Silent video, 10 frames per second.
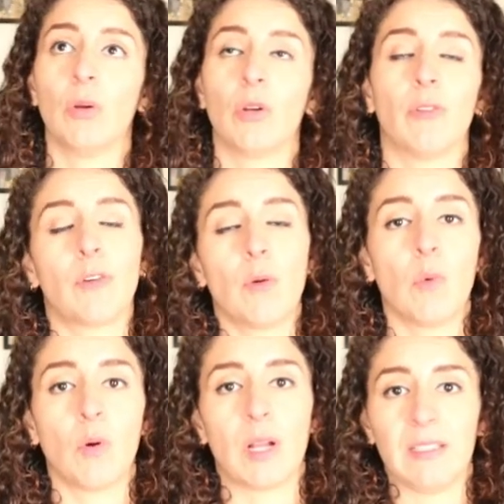go for a
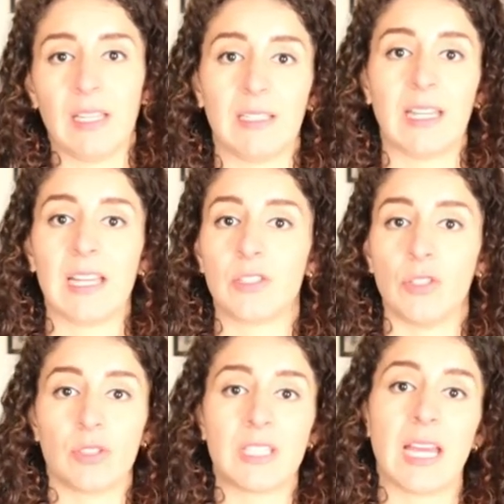walk and then get
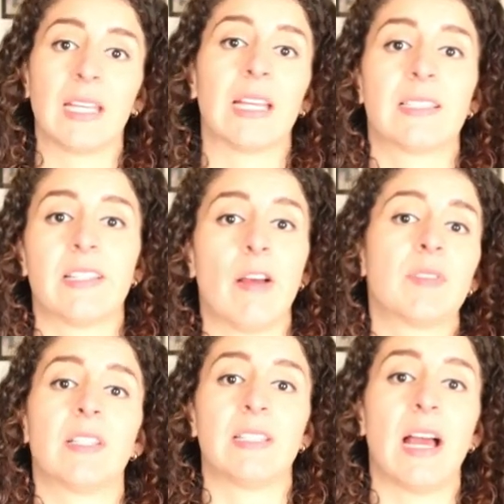to your 10k
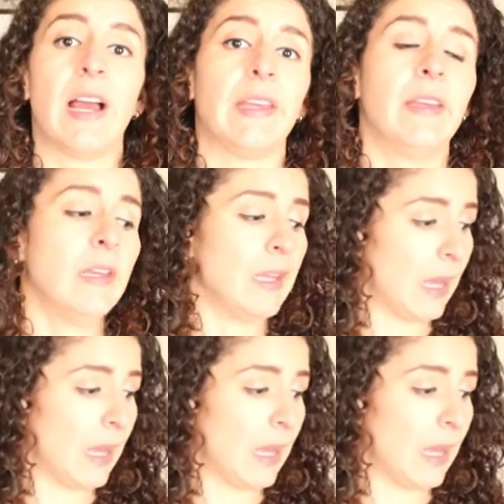steps a day